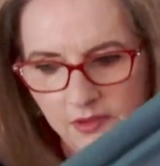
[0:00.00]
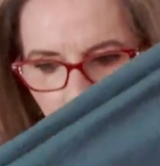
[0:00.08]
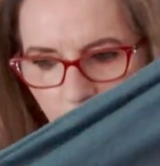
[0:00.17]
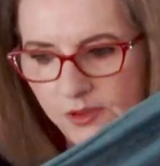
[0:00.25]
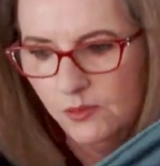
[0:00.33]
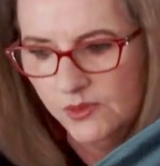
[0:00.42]

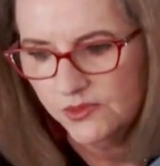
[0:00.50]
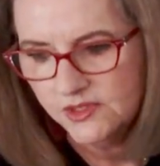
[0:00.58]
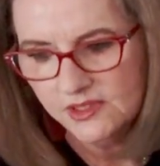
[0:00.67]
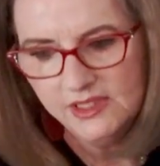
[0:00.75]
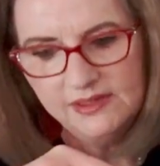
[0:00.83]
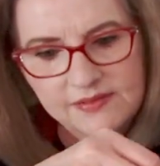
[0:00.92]
3/4
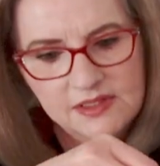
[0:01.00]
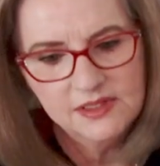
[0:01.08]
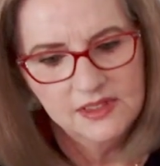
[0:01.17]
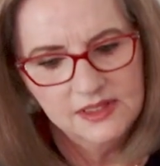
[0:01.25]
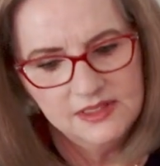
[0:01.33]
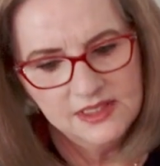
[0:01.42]
sleeves.
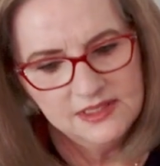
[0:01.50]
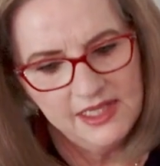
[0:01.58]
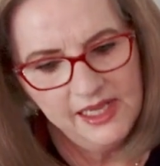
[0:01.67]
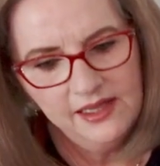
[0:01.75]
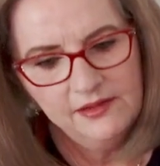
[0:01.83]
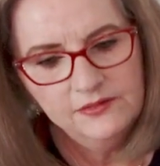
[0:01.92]
It does
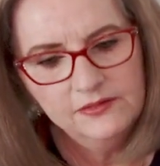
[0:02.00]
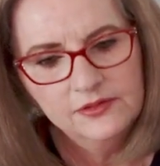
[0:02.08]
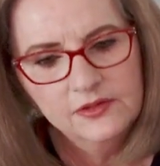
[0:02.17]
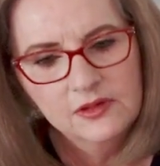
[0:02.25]
have